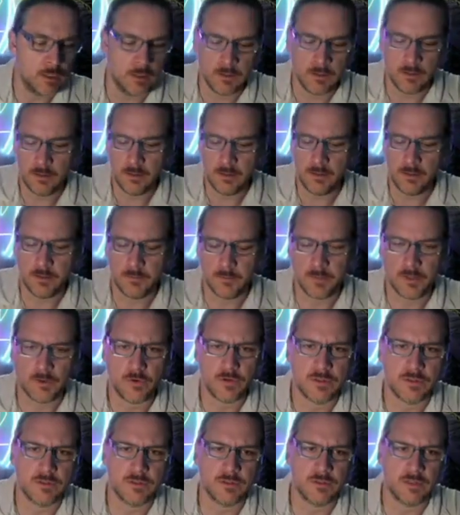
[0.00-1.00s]
But of
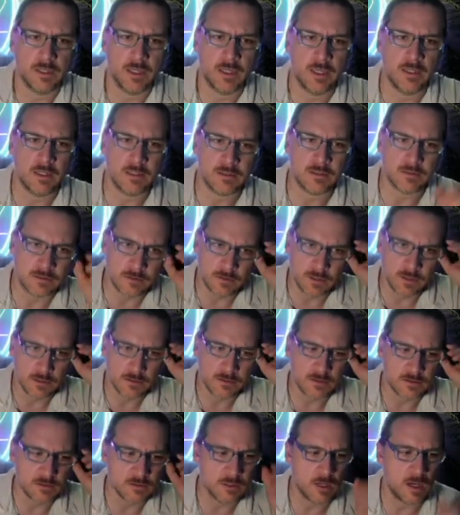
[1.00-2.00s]
course, again, that's
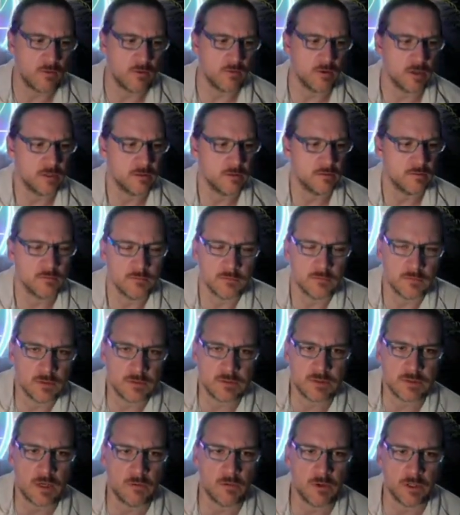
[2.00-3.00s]
just not
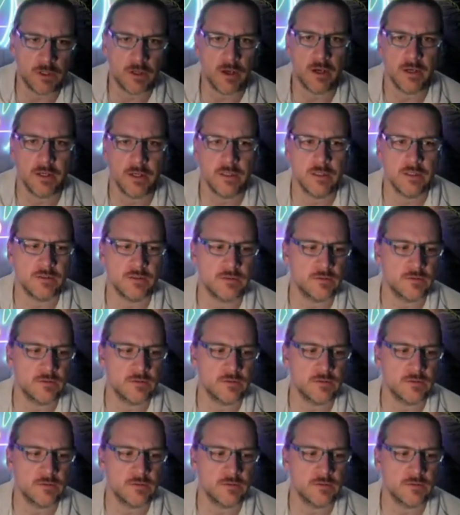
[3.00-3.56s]
what God is.